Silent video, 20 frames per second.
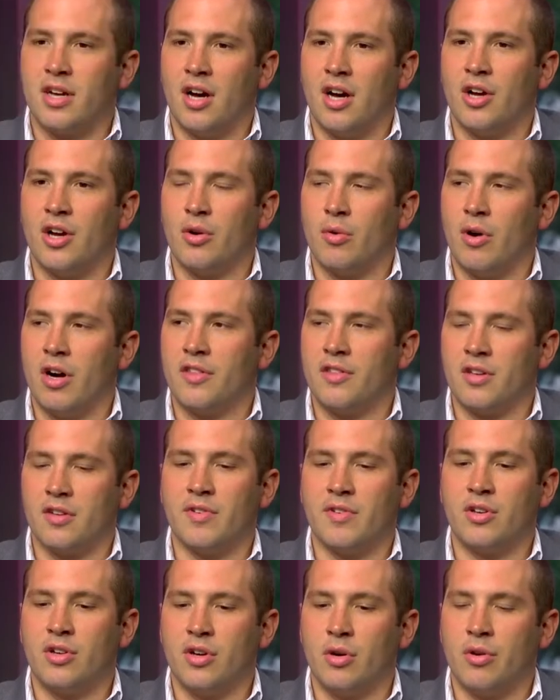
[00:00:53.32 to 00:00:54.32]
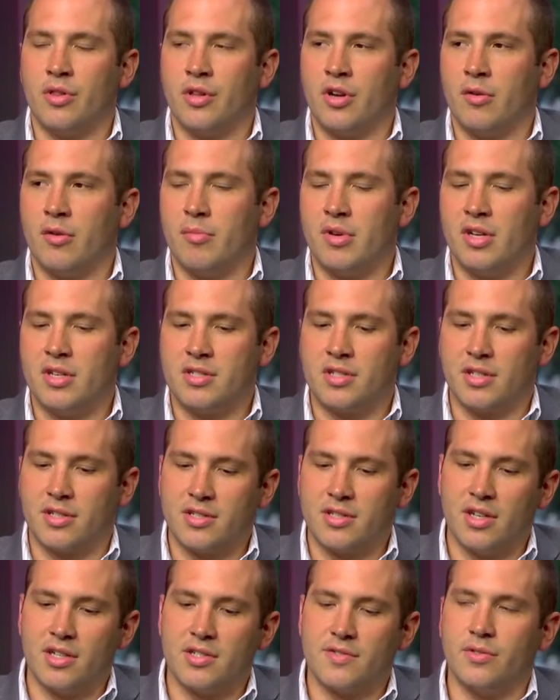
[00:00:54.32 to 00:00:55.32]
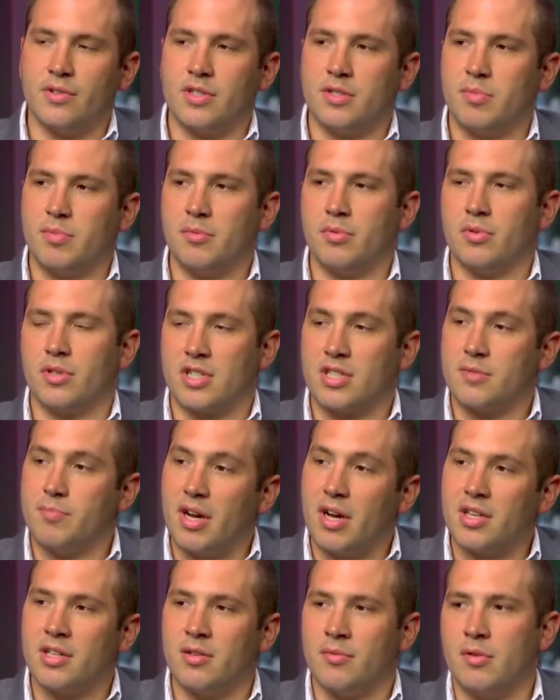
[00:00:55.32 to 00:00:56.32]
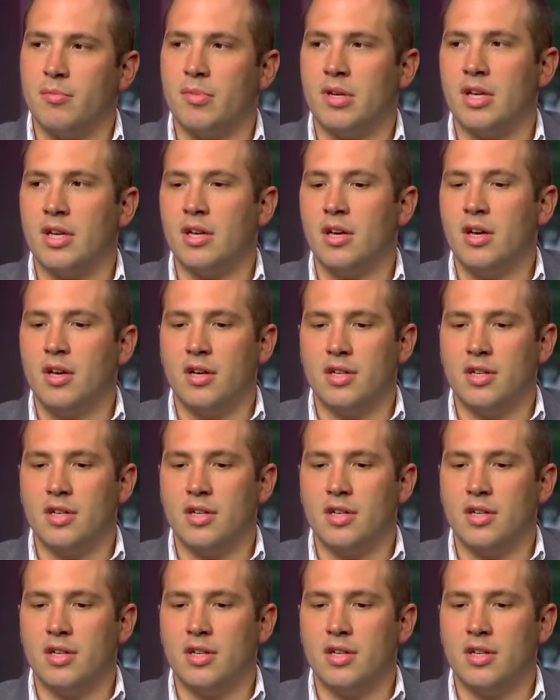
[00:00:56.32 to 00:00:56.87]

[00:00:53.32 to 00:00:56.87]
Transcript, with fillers: a guy who I think if you can go in there and be as successful as people expect him to be,